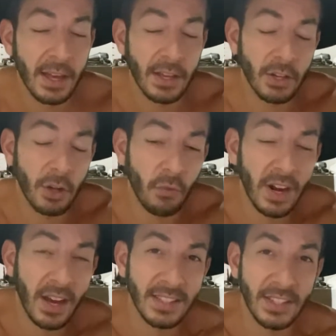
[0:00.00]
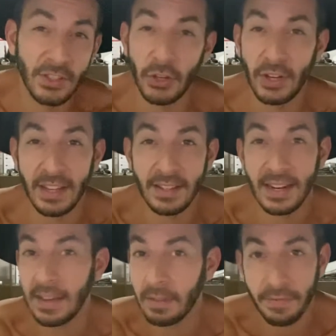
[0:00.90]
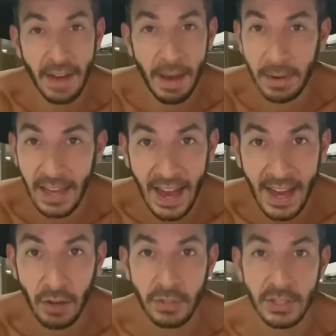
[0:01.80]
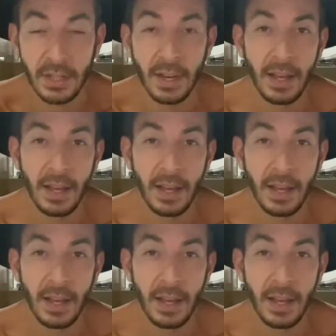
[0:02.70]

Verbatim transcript: you know, realizes that you need to leave the family house and,